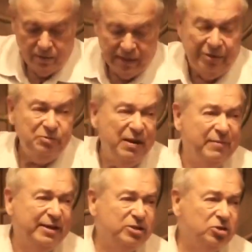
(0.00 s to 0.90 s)
That was my
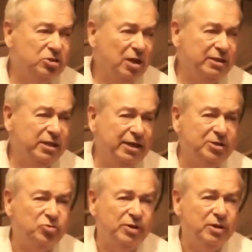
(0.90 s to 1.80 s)
message. I said
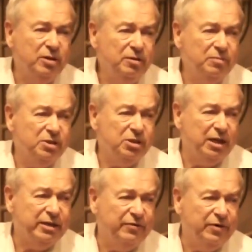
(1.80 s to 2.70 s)
Israel must
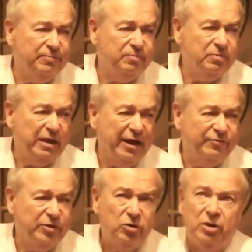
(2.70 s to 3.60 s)
not give up
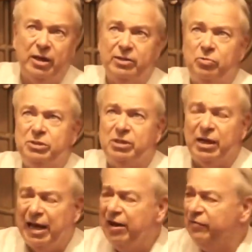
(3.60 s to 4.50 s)
half of the Golan that we
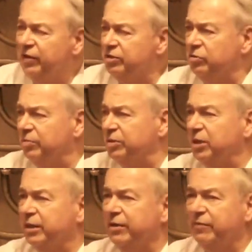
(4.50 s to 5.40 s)
still have. Israel must
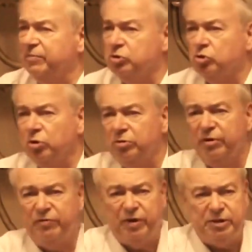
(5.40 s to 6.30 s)
not give up the Jordan
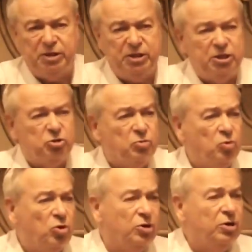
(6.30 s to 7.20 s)
River as its eastern
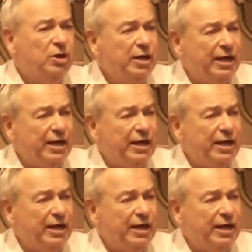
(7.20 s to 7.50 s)
border.